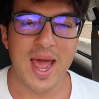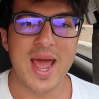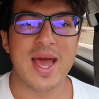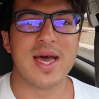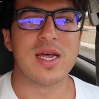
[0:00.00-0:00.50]

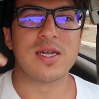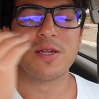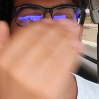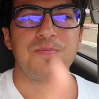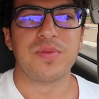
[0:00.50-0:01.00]
and
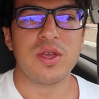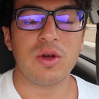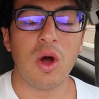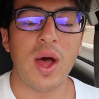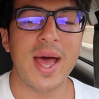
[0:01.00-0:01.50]
you
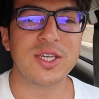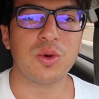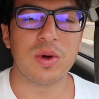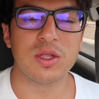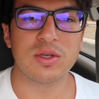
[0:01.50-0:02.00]
go head
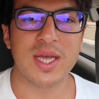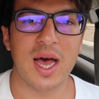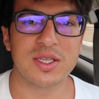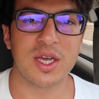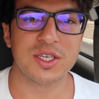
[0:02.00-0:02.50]
to one of those
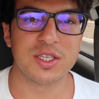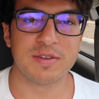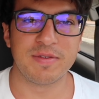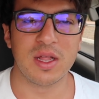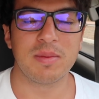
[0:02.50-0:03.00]
gas
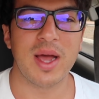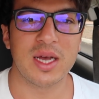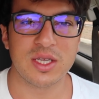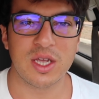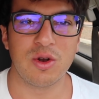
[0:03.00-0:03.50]
stations, fill up
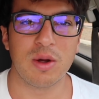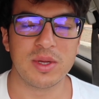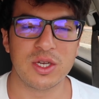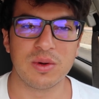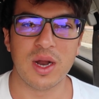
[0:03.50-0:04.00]
gas like you
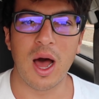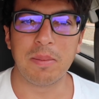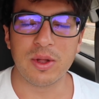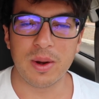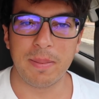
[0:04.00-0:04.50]
normally do, and
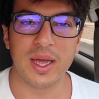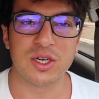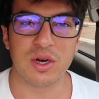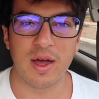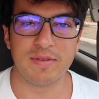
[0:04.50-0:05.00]
upload a
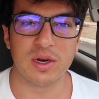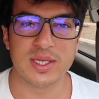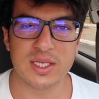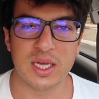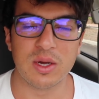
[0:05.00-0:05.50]
picture of your
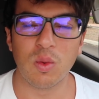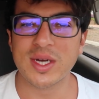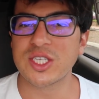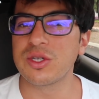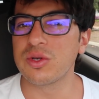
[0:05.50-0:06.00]
receipt.
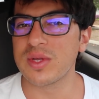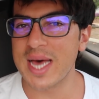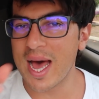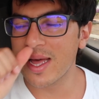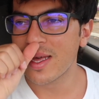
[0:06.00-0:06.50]
Once you do
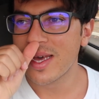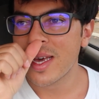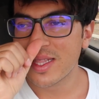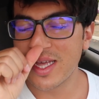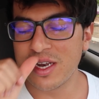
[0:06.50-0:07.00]
that,
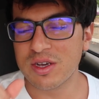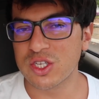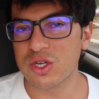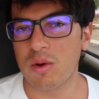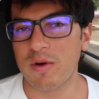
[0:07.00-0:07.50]
then you
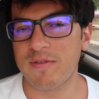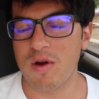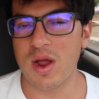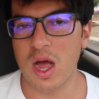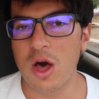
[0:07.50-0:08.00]
can start
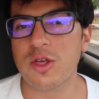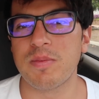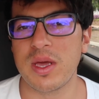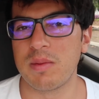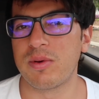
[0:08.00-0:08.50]
referring other
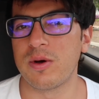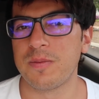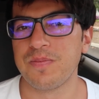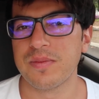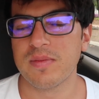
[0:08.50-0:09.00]

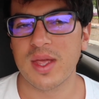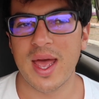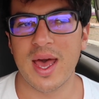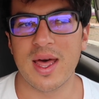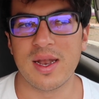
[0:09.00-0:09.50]
people,
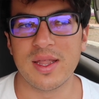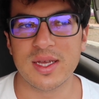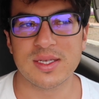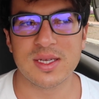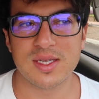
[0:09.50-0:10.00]
and
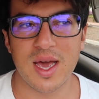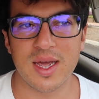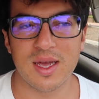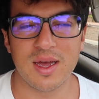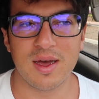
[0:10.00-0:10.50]
this is
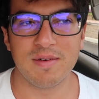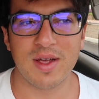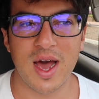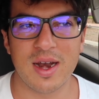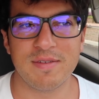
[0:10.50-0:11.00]
like a
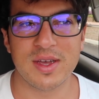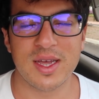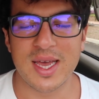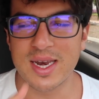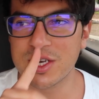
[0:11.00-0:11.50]
kind of
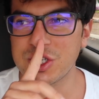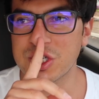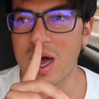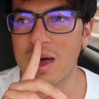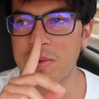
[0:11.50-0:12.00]
a hidden
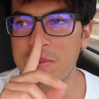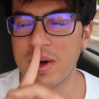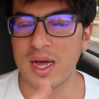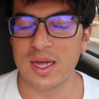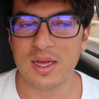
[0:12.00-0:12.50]
job,
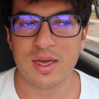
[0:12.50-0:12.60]
but